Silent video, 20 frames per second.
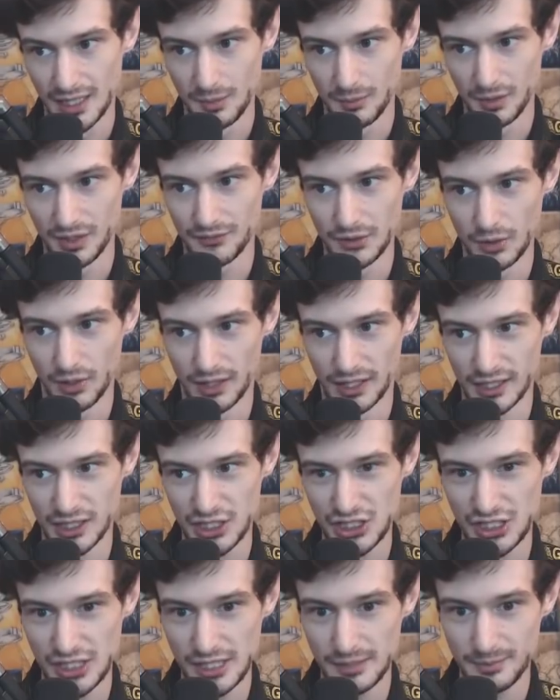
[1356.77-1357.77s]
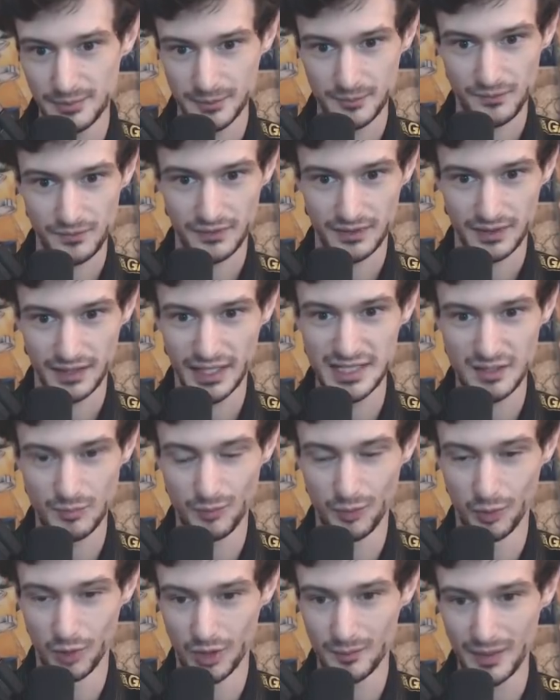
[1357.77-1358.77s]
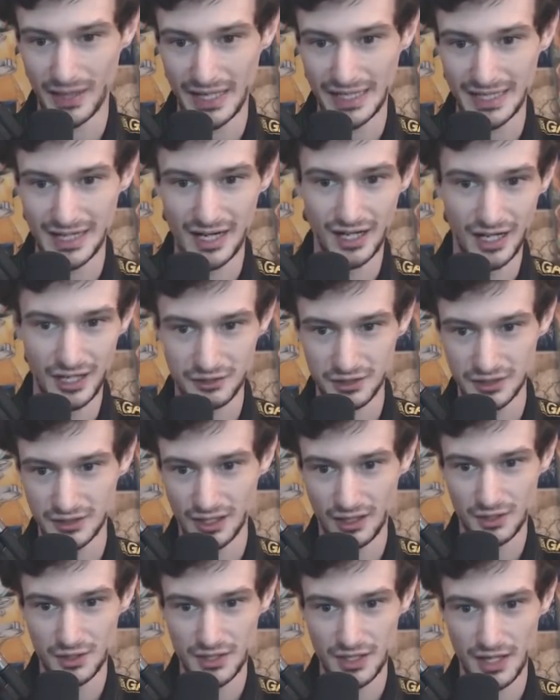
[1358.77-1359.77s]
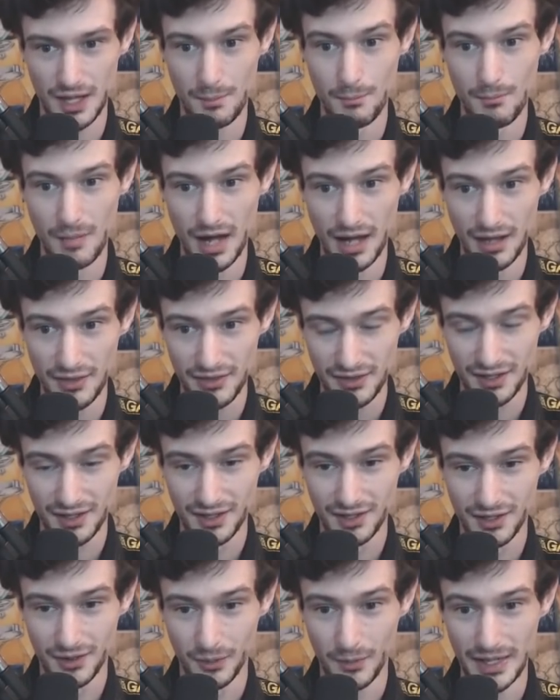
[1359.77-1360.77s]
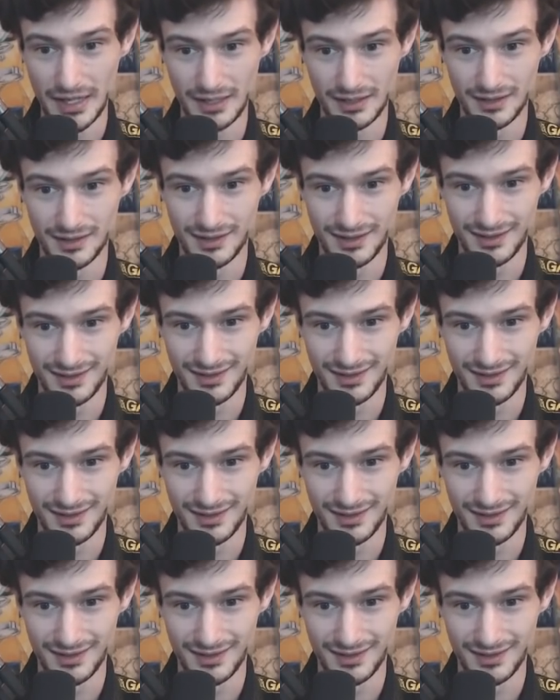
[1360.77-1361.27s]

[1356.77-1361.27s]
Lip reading: But if you are a sheep and support paying $100 a month, wait,